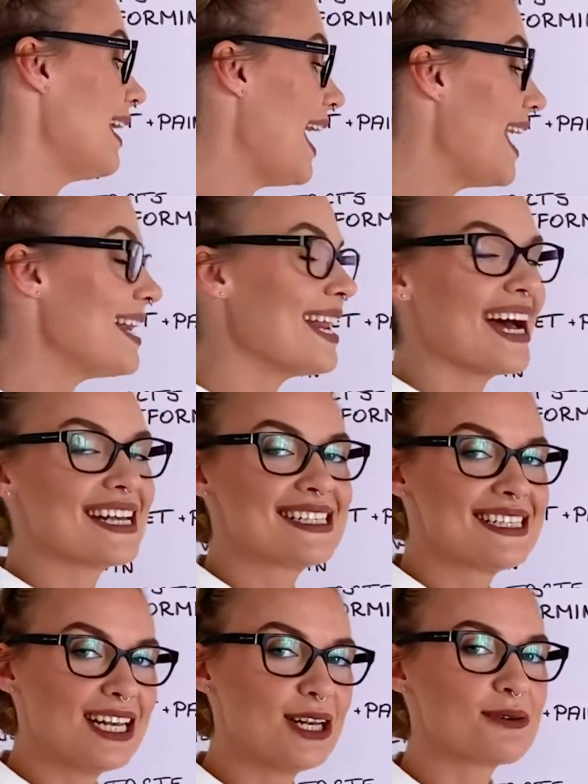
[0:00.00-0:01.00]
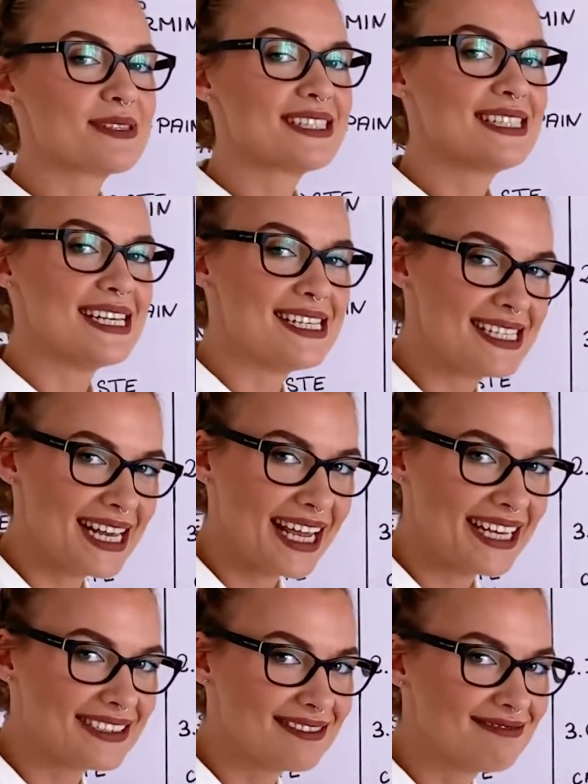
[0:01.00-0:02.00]

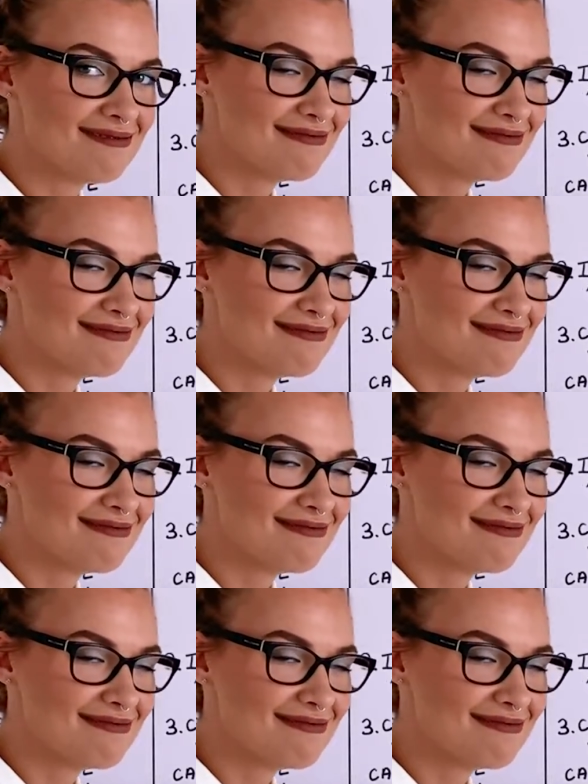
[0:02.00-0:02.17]
N-acetylcysteine.